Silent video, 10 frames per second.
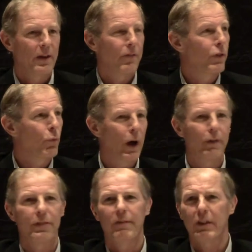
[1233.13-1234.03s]
of the
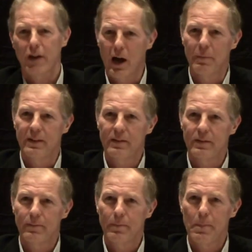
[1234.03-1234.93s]
wealth of the
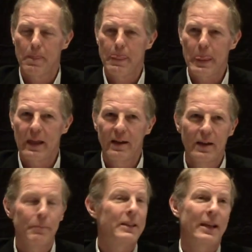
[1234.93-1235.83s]
commons.
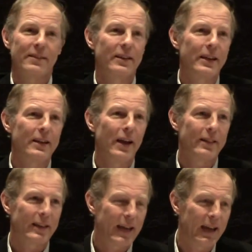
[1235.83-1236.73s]
But that's indeed
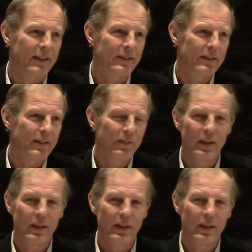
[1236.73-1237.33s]
not the case.